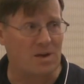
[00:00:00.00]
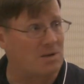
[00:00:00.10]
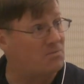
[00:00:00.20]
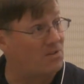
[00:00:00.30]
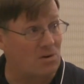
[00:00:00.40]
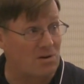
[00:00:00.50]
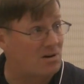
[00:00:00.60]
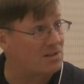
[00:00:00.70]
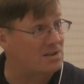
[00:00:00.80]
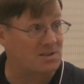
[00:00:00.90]
We keep voting
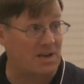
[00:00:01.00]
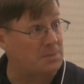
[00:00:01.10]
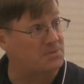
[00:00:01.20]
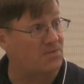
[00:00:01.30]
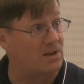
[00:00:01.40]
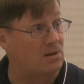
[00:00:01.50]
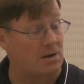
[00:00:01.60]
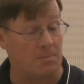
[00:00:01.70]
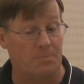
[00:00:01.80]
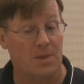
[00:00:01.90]
on this, it keeps
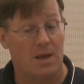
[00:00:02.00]
failing.